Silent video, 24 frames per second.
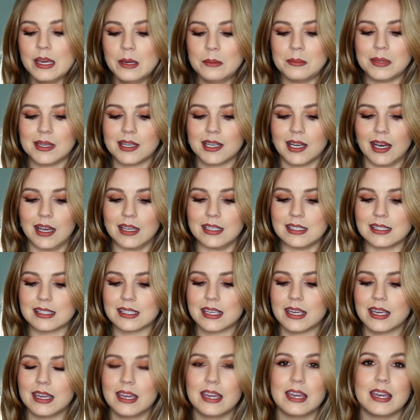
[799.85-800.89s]
because
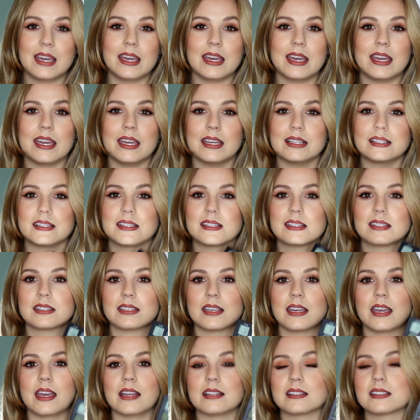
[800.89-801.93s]

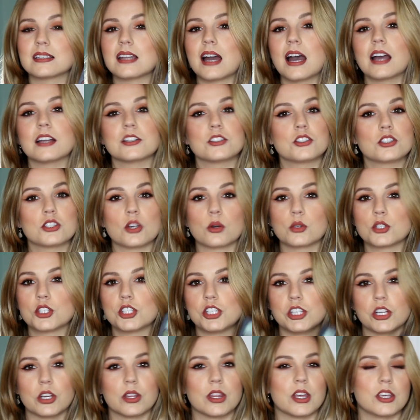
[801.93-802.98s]
it's not so
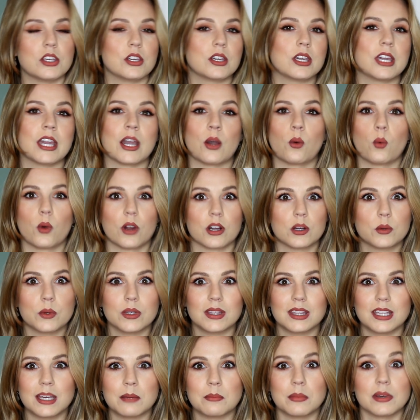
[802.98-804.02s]
sheer that you can't work
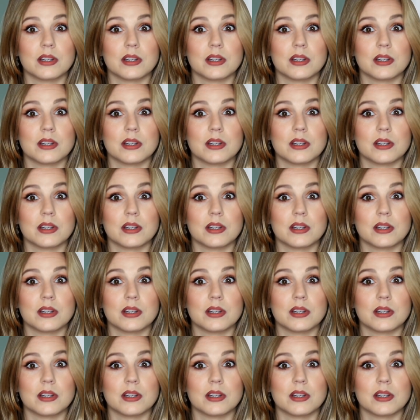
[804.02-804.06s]
with it,